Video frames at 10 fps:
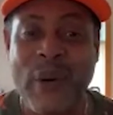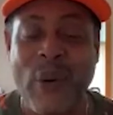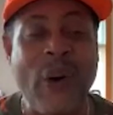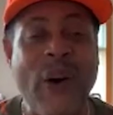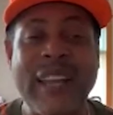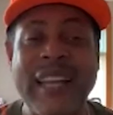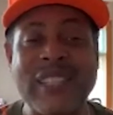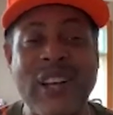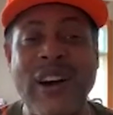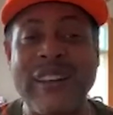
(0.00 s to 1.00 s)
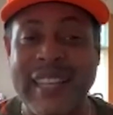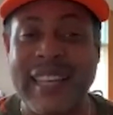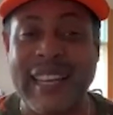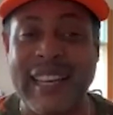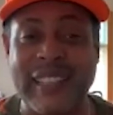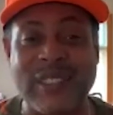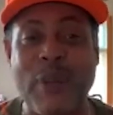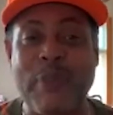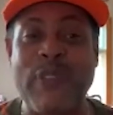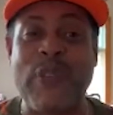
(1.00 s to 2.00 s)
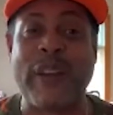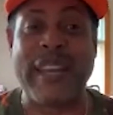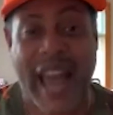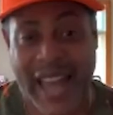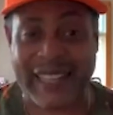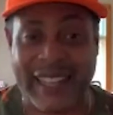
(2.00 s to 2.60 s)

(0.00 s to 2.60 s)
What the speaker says: all that y'all did is gonna be for naught.